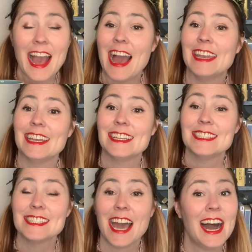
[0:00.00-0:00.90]
and it is
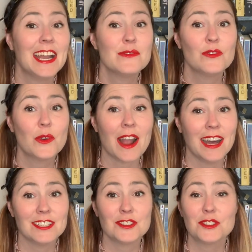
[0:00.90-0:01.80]
time for
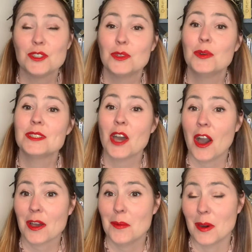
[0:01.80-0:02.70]
us to
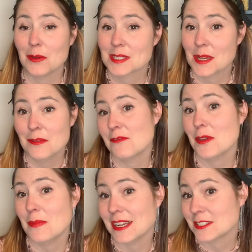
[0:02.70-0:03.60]
talk about some of the
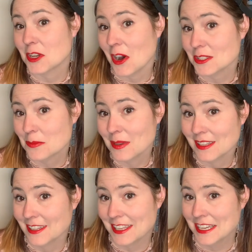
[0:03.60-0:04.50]
best gossip in
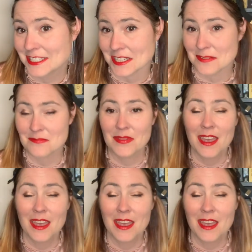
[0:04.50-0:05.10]
the kingdom.